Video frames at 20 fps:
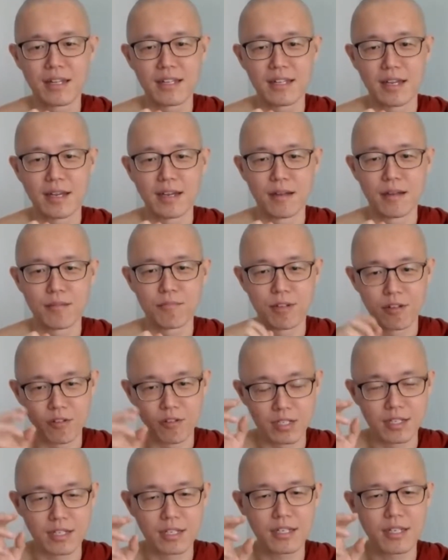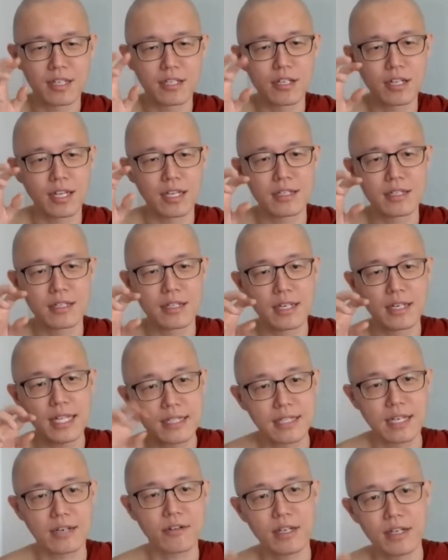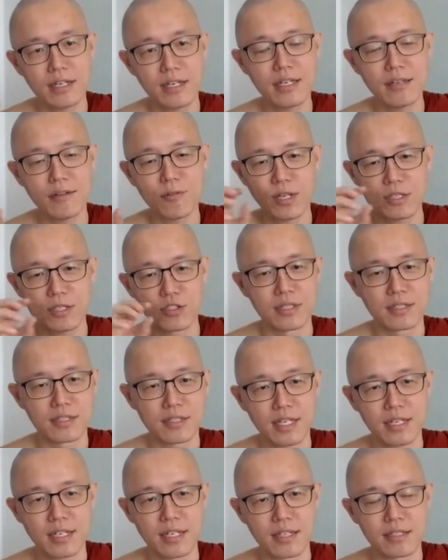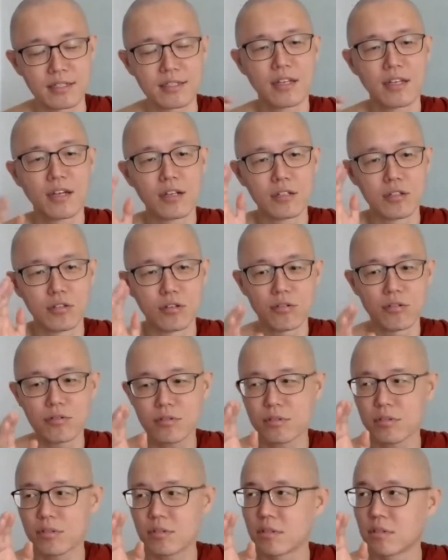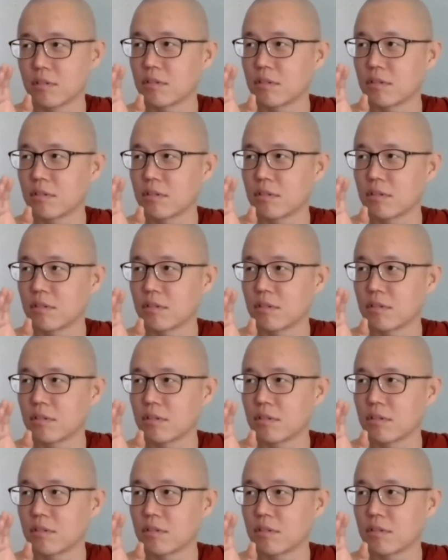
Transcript: Yeah. In literally what she said is don't